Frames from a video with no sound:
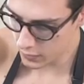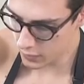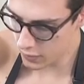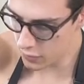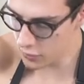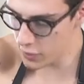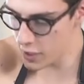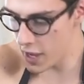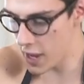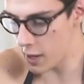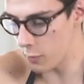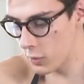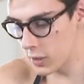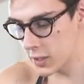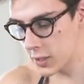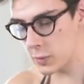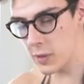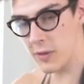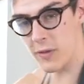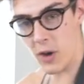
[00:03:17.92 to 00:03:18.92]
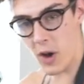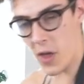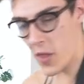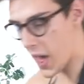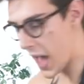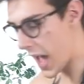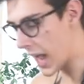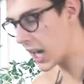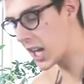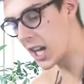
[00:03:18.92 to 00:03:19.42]
And then once we've got
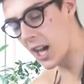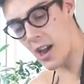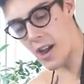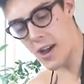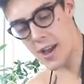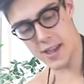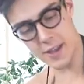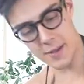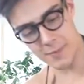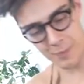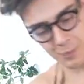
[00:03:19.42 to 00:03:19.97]
that guy,